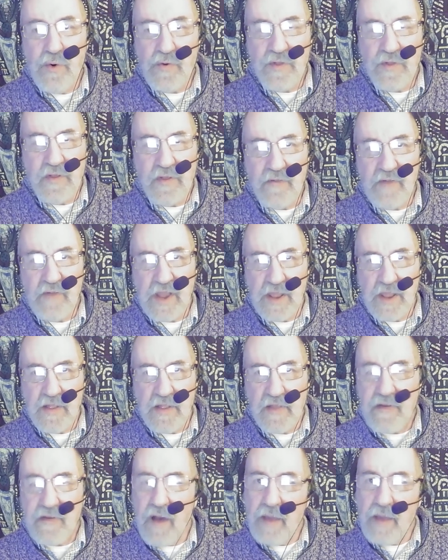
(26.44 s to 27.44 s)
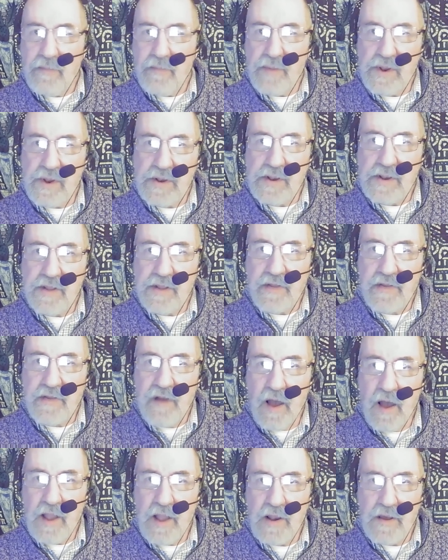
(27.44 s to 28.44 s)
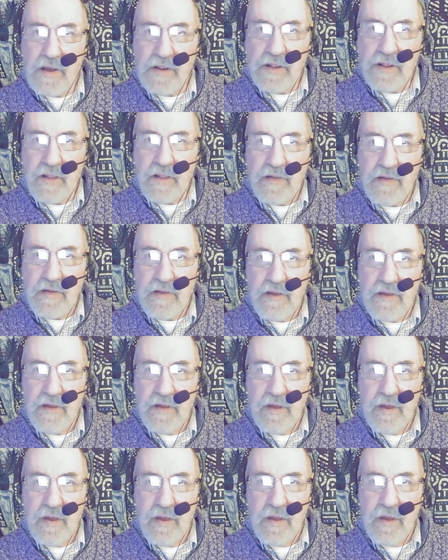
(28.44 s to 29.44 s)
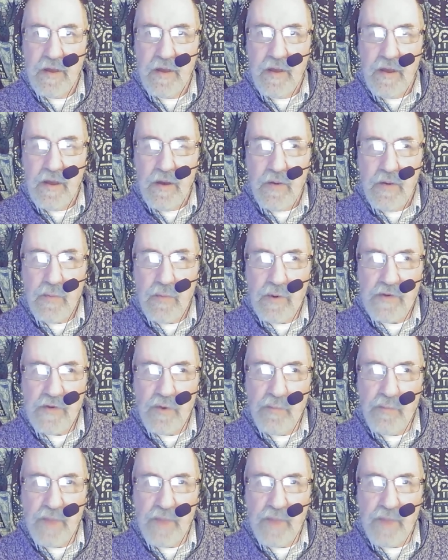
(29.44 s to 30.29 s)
of an Incitement to Silence, which will be